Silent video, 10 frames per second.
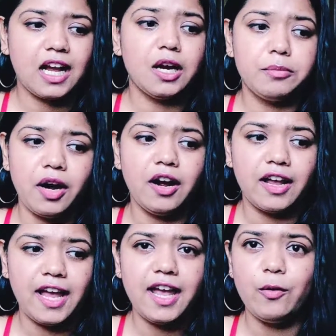Karma,
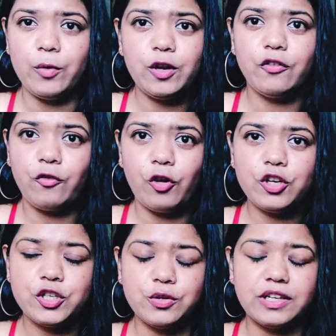again, wheel of
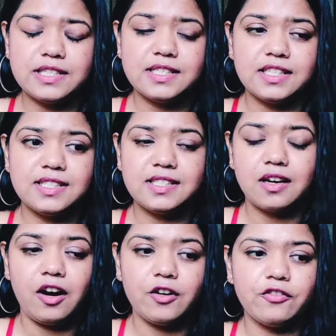fortune, it's the
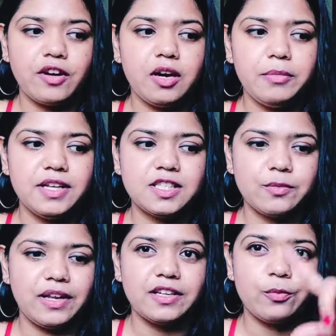card of karma as well.